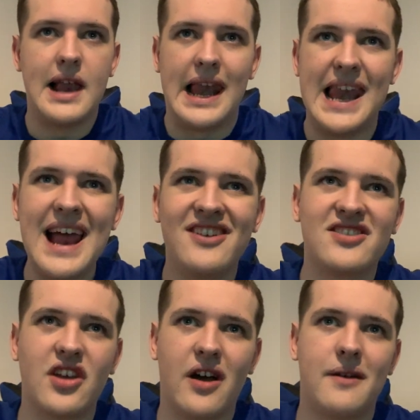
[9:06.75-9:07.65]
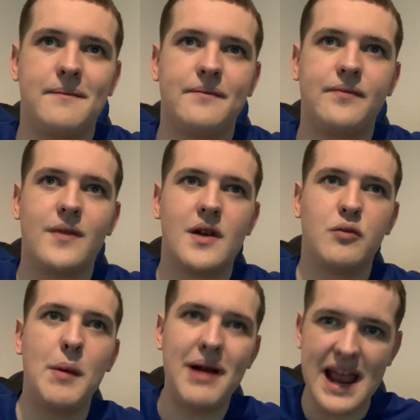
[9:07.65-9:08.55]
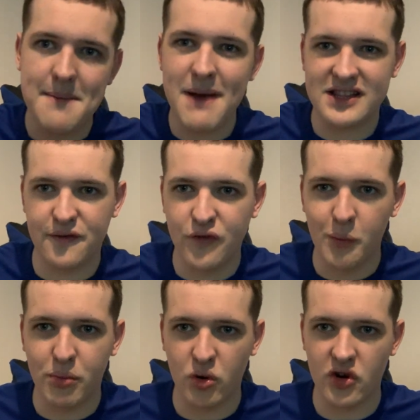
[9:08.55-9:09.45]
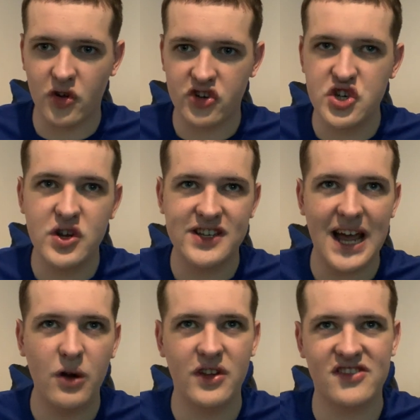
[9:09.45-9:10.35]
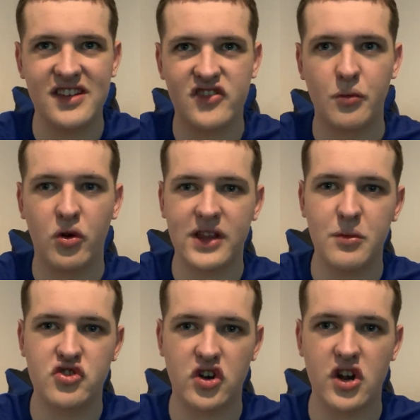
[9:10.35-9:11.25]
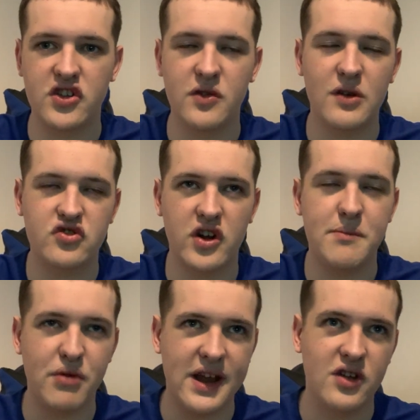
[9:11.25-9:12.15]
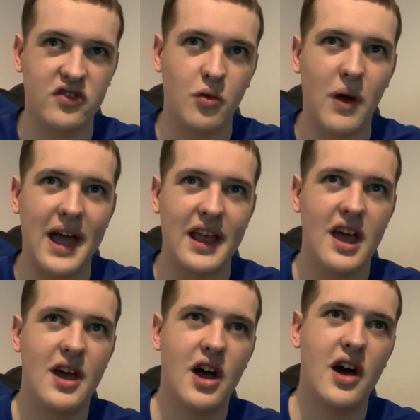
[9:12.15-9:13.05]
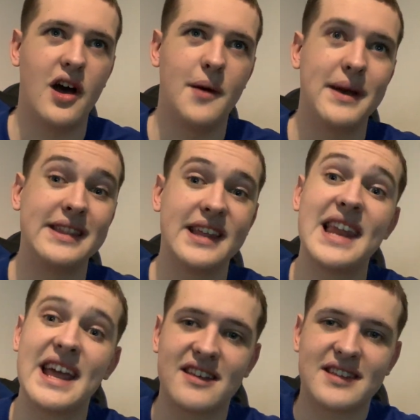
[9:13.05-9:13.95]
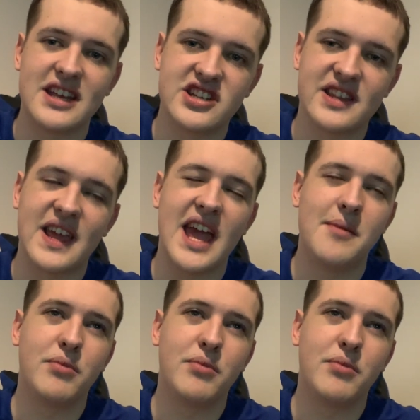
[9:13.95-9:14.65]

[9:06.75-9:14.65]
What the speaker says: Leicester were playing better football than us. You could tell the system what they were trying to do. They were trying to break us away in the later stages of the game.